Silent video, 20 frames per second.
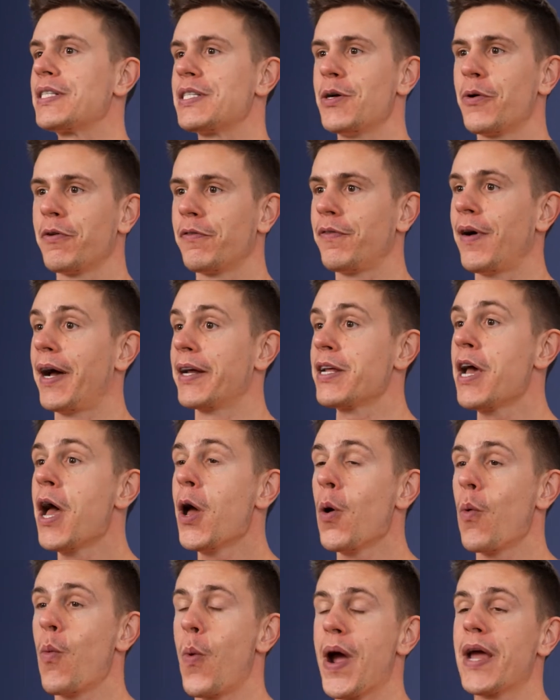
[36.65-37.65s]
notified
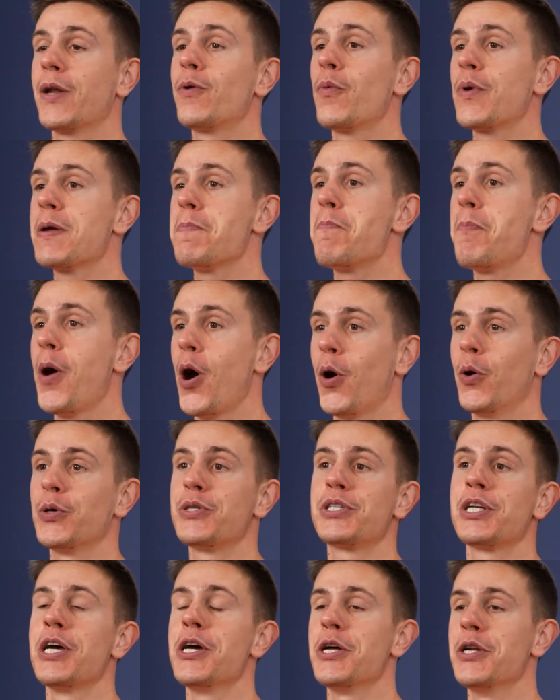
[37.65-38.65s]
when we
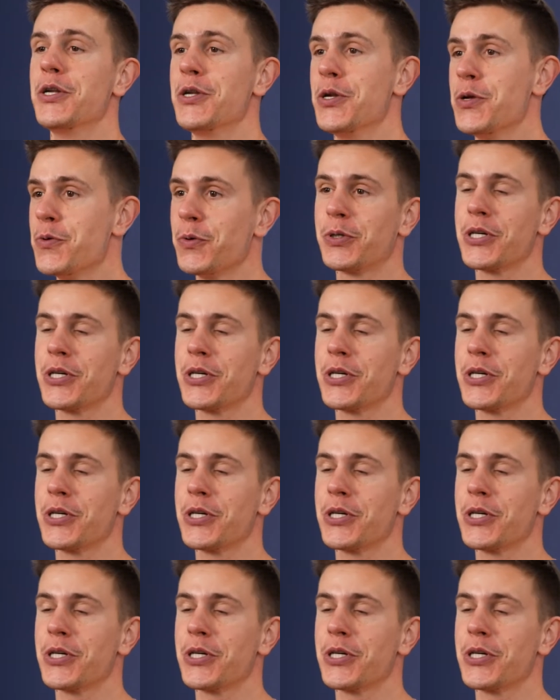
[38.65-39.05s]
post new